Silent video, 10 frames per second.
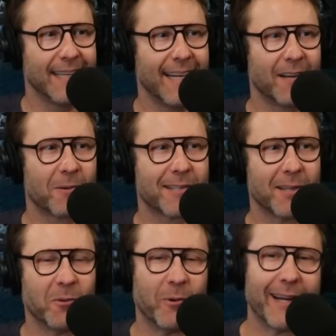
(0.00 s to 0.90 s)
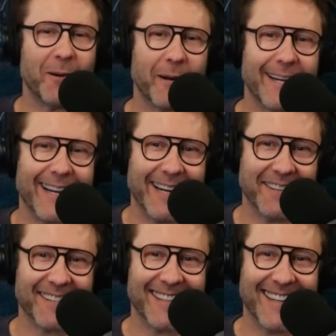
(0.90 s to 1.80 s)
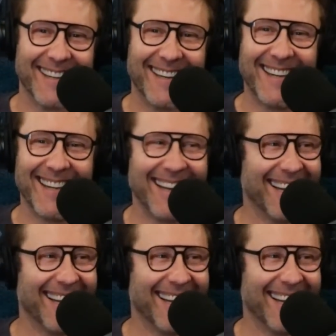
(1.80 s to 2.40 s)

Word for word: What happened? Where's all witty Whitney? Are you nervous? Or, you know,